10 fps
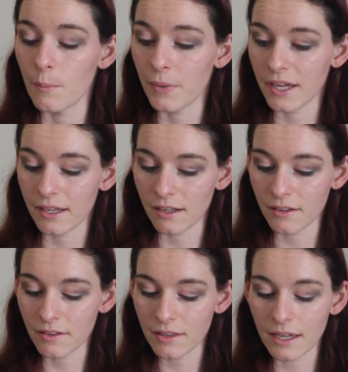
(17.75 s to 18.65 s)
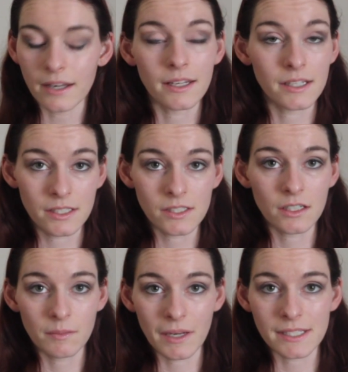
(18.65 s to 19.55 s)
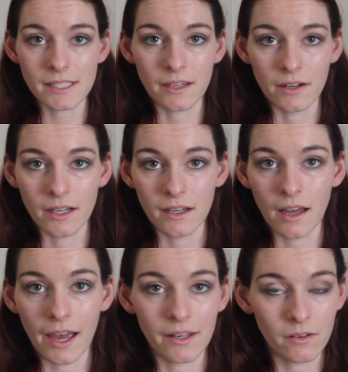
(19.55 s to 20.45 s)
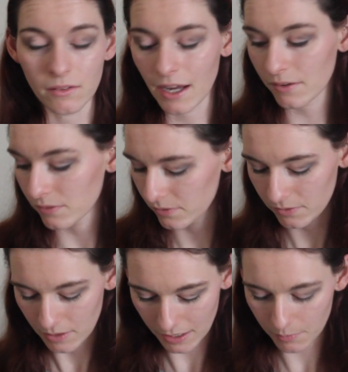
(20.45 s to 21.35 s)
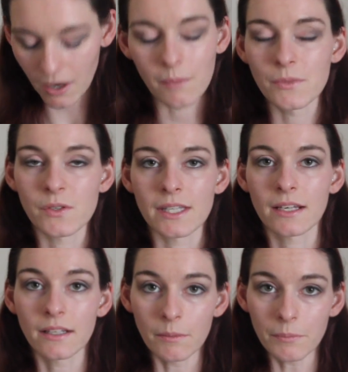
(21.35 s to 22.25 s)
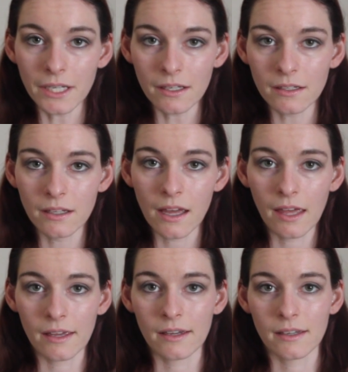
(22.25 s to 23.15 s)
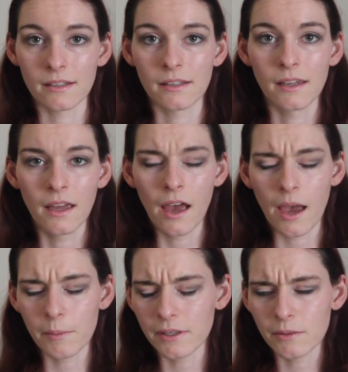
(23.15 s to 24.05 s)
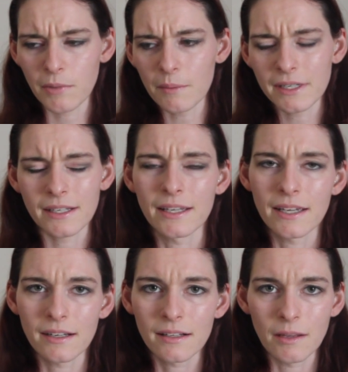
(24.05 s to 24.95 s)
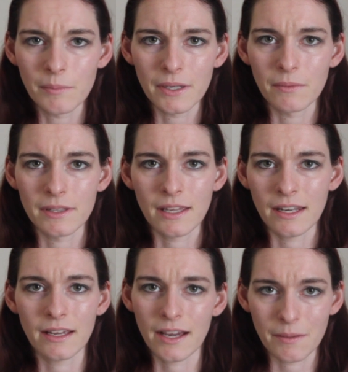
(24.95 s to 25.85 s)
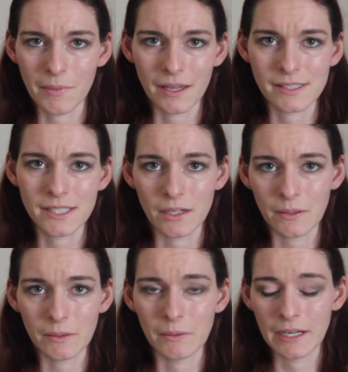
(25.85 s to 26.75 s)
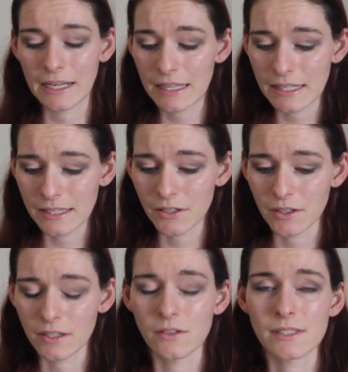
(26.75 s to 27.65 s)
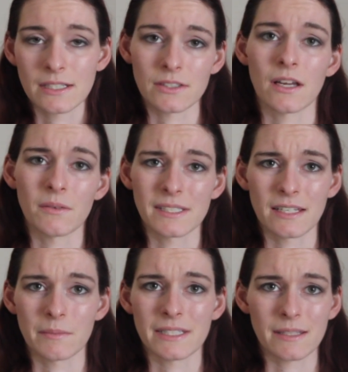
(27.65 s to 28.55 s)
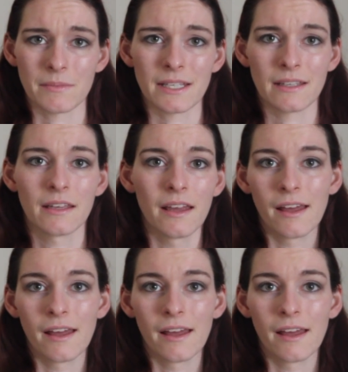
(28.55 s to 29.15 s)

But other than that, it is a good mascara. I don't have any problems with it clumping, and I mean, you're probably going to get clumping with any kind of mascara or anything that you're going to use. There's always going to be something,